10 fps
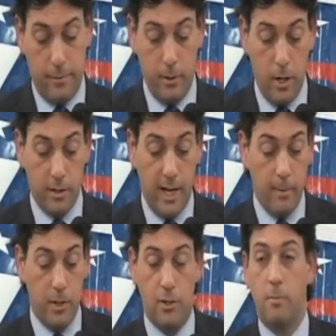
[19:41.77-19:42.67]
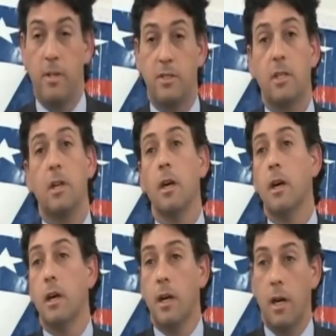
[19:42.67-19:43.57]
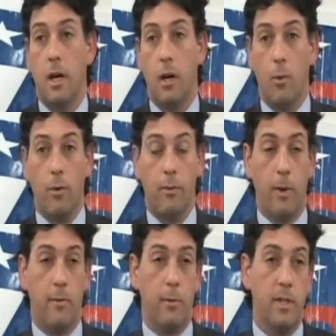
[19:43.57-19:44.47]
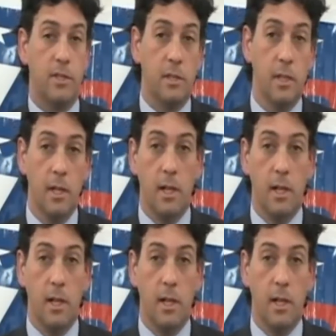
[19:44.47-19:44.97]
for a long time because they're busy uh, or for whatever reason,